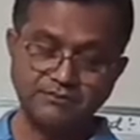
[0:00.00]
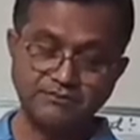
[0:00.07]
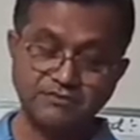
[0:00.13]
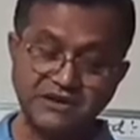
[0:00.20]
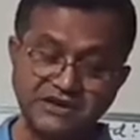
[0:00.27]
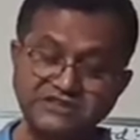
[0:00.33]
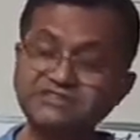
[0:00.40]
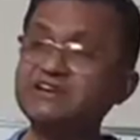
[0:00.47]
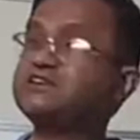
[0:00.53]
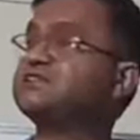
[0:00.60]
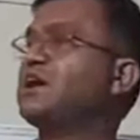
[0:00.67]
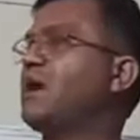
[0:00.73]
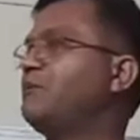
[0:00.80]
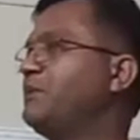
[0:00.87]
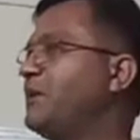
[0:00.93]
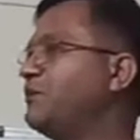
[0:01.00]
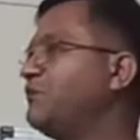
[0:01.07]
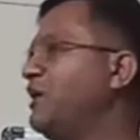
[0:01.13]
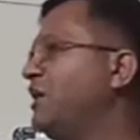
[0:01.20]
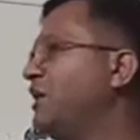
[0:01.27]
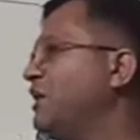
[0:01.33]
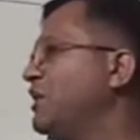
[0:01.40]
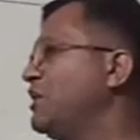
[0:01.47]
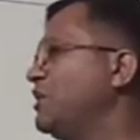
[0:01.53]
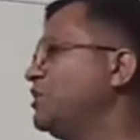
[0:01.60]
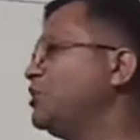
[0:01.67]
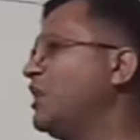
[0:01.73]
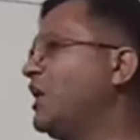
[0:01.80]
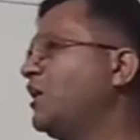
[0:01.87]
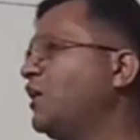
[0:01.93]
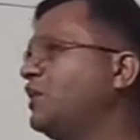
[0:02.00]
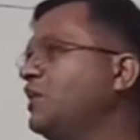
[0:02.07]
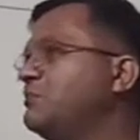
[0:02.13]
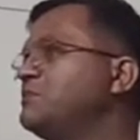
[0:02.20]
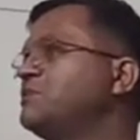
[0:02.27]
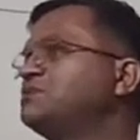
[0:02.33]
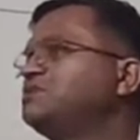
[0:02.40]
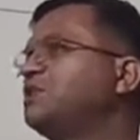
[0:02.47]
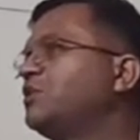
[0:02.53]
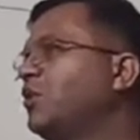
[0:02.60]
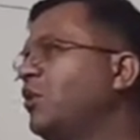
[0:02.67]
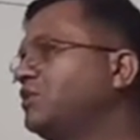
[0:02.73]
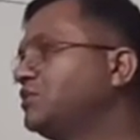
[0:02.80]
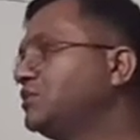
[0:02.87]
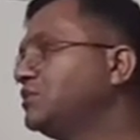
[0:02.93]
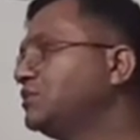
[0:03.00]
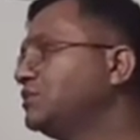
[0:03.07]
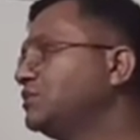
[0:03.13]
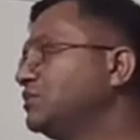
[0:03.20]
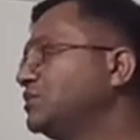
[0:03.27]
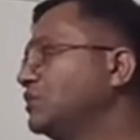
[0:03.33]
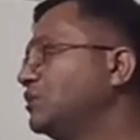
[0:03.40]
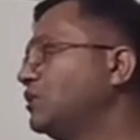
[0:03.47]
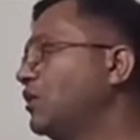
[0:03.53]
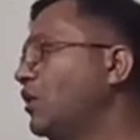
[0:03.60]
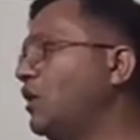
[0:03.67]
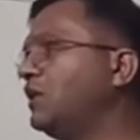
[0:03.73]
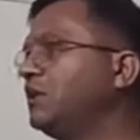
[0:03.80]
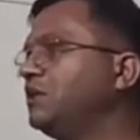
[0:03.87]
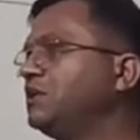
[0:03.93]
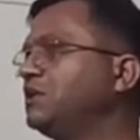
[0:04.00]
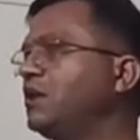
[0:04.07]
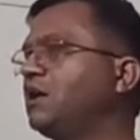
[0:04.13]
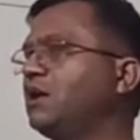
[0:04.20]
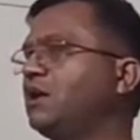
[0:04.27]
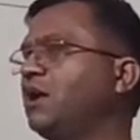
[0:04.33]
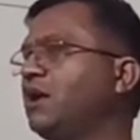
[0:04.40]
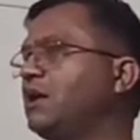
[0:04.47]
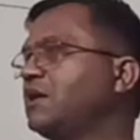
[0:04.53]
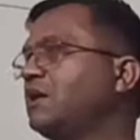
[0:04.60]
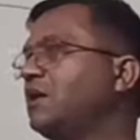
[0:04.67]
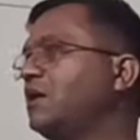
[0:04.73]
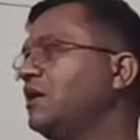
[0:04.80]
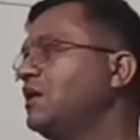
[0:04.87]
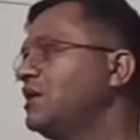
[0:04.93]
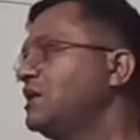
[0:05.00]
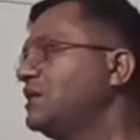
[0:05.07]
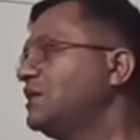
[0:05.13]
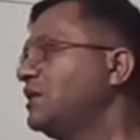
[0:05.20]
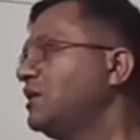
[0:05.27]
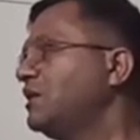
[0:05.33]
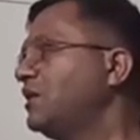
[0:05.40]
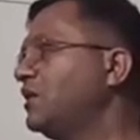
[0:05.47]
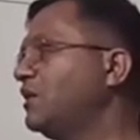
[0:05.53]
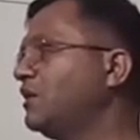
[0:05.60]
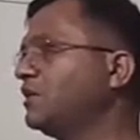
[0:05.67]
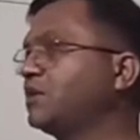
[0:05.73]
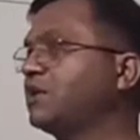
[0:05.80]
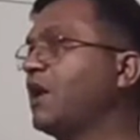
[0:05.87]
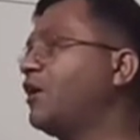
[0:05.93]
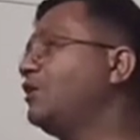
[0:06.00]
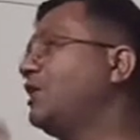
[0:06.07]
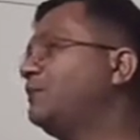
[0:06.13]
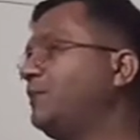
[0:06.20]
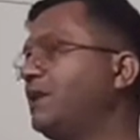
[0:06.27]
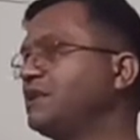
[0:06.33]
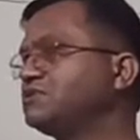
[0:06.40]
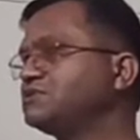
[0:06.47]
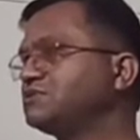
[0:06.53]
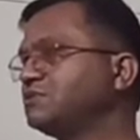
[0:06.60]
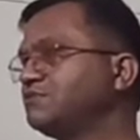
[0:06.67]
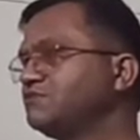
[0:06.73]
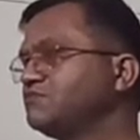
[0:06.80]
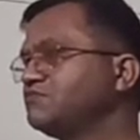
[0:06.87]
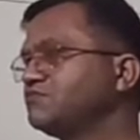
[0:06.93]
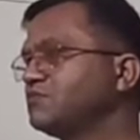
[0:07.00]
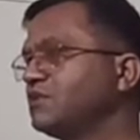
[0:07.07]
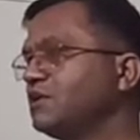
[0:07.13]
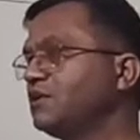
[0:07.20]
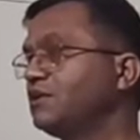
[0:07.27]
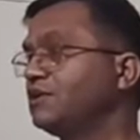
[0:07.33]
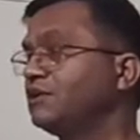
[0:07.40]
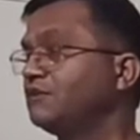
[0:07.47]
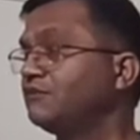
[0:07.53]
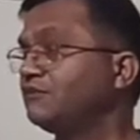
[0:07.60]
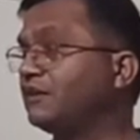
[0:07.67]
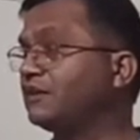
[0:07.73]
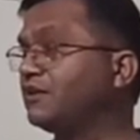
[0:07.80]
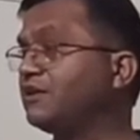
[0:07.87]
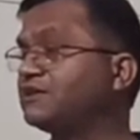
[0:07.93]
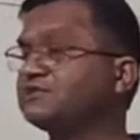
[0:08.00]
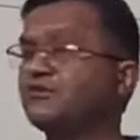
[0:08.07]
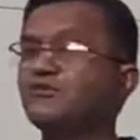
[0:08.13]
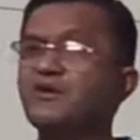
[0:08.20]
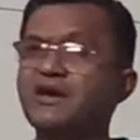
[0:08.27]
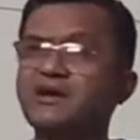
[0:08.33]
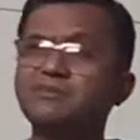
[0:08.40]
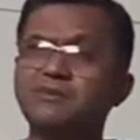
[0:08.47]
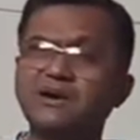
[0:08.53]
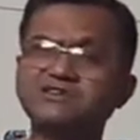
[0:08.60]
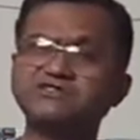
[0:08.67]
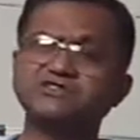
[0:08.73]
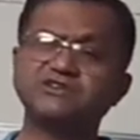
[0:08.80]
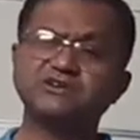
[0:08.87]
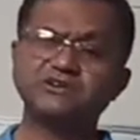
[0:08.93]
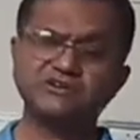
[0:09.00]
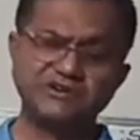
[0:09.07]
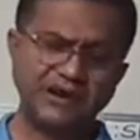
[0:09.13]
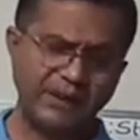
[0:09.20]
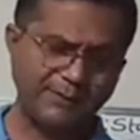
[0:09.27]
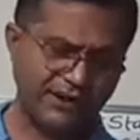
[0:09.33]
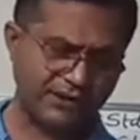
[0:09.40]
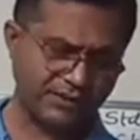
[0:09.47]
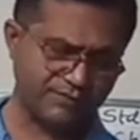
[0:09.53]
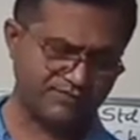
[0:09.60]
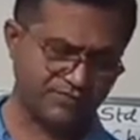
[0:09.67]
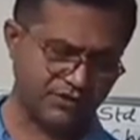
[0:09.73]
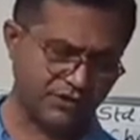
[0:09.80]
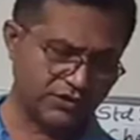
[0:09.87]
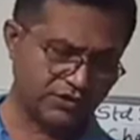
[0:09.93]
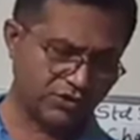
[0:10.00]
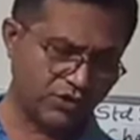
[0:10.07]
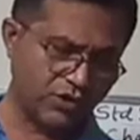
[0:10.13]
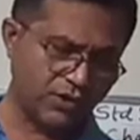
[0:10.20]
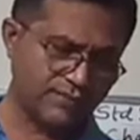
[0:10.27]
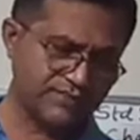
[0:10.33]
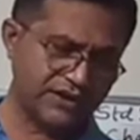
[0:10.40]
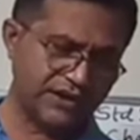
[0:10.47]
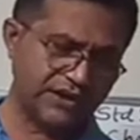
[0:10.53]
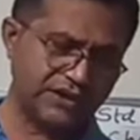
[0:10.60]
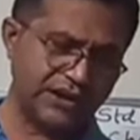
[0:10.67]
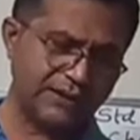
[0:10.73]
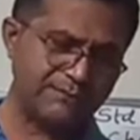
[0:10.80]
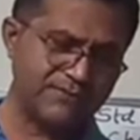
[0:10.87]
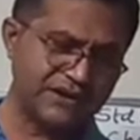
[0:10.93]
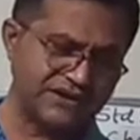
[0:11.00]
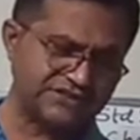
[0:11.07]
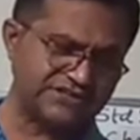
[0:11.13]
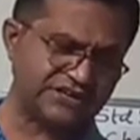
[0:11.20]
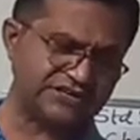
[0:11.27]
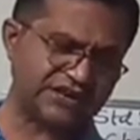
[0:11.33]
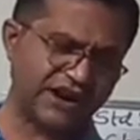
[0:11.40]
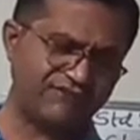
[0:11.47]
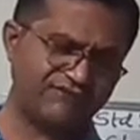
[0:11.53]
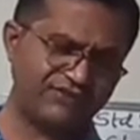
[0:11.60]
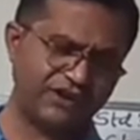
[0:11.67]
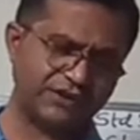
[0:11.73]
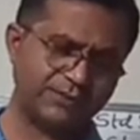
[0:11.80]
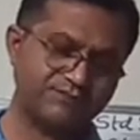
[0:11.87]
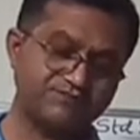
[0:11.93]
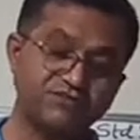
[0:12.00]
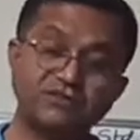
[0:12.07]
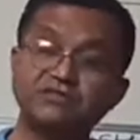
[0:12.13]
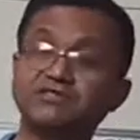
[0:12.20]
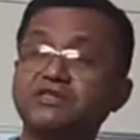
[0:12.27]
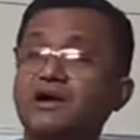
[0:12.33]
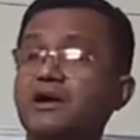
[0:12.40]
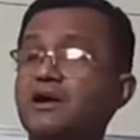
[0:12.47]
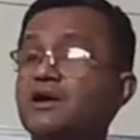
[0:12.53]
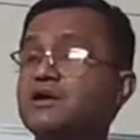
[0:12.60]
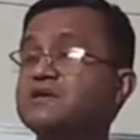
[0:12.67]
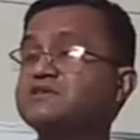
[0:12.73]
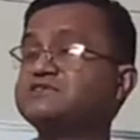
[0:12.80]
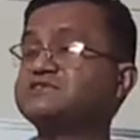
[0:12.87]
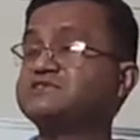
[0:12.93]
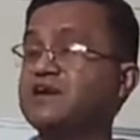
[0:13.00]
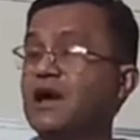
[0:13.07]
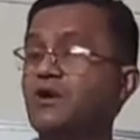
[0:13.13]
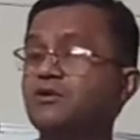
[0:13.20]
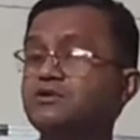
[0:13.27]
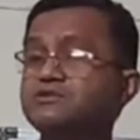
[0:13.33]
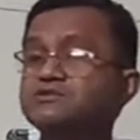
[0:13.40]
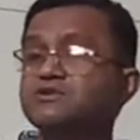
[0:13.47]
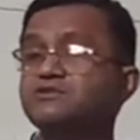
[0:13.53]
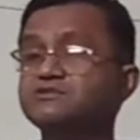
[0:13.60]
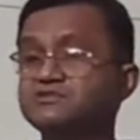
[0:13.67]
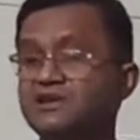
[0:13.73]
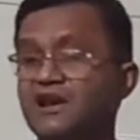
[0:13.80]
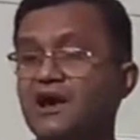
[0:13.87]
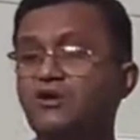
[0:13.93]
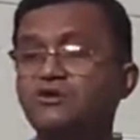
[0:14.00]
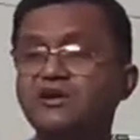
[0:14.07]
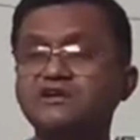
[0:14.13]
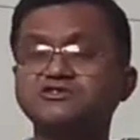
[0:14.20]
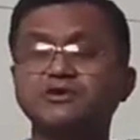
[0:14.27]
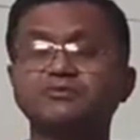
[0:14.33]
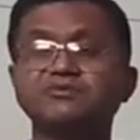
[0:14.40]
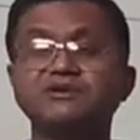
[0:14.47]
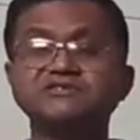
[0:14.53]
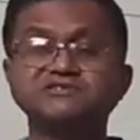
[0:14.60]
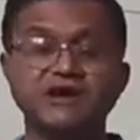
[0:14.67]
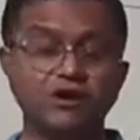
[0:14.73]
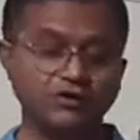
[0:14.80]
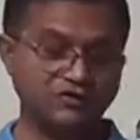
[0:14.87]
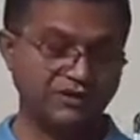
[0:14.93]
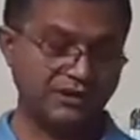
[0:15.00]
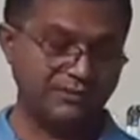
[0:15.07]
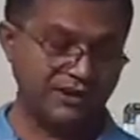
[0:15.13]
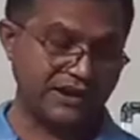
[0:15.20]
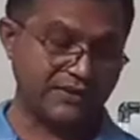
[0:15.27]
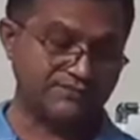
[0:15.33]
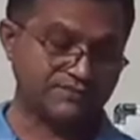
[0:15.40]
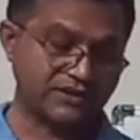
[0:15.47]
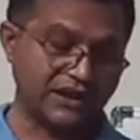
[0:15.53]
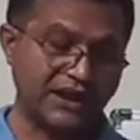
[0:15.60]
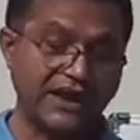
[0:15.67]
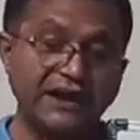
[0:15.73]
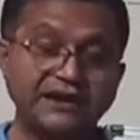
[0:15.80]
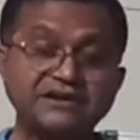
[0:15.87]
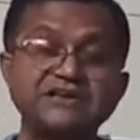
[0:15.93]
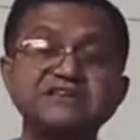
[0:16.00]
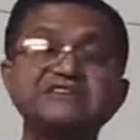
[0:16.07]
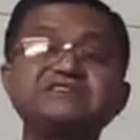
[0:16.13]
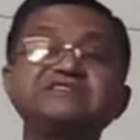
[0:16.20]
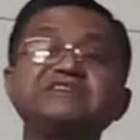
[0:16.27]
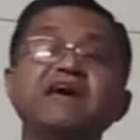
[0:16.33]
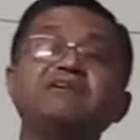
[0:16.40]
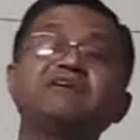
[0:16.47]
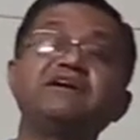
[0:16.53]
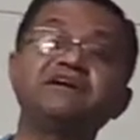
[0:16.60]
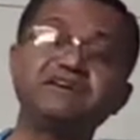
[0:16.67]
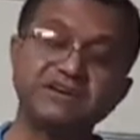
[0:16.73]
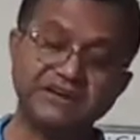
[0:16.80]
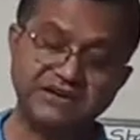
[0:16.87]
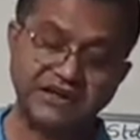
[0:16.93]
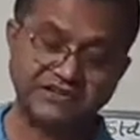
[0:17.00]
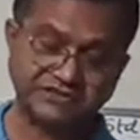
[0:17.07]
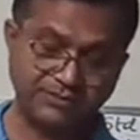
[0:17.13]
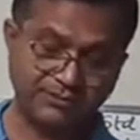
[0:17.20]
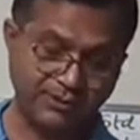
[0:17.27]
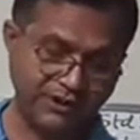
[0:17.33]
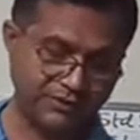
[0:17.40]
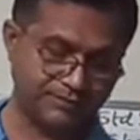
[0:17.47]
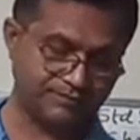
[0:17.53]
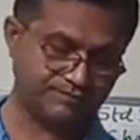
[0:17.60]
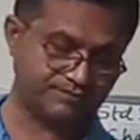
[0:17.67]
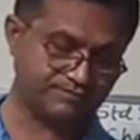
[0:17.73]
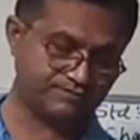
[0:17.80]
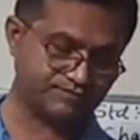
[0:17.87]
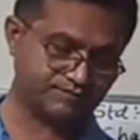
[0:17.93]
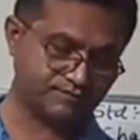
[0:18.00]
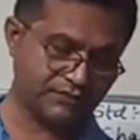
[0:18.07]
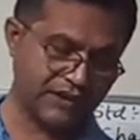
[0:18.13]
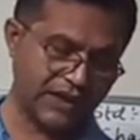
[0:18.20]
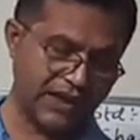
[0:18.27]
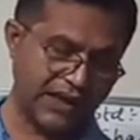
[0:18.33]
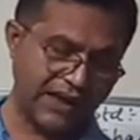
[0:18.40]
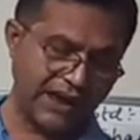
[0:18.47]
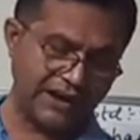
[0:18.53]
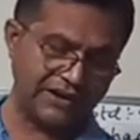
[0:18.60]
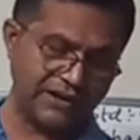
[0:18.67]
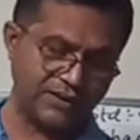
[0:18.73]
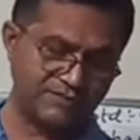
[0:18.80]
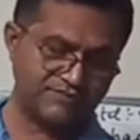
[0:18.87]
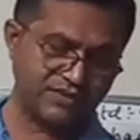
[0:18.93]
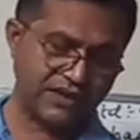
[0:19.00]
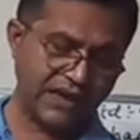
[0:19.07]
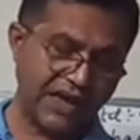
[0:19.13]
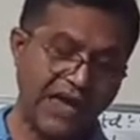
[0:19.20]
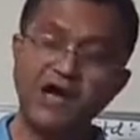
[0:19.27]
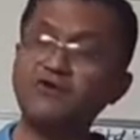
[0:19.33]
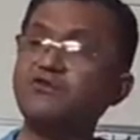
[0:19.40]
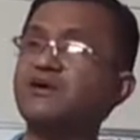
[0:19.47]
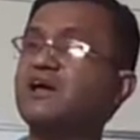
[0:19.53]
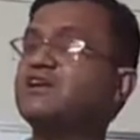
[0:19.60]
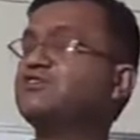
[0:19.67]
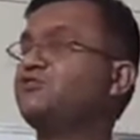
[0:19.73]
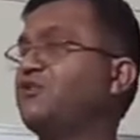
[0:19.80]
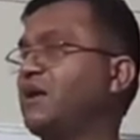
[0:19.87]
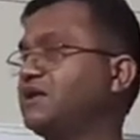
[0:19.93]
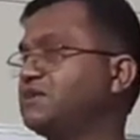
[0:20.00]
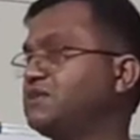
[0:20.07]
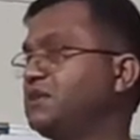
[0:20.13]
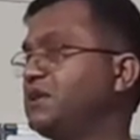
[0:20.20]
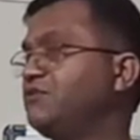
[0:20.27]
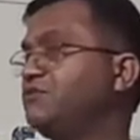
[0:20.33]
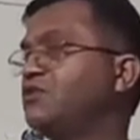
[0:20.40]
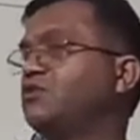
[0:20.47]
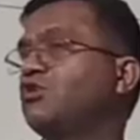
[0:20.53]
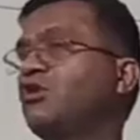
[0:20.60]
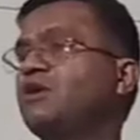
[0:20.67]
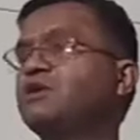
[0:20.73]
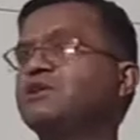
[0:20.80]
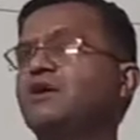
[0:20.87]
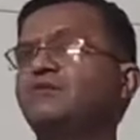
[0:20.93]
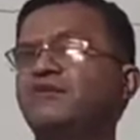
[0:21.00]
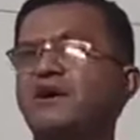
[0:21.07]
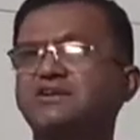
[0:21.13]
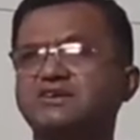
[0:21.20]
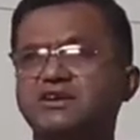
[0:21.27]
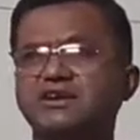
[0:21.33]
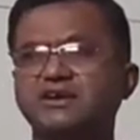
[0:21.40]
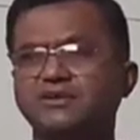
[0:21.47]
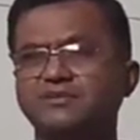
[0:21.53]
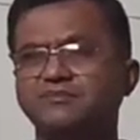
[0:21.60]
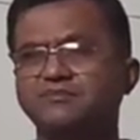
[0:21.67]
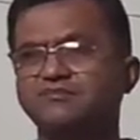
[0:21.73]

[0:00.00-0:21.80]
Busy traffic, when you are on a busy road or in the like a crowded place, when there is a very much traffic, so in that busy traffic the sound, loudness of the sound will be at 70 decibel. And average factory, if you go in a factory,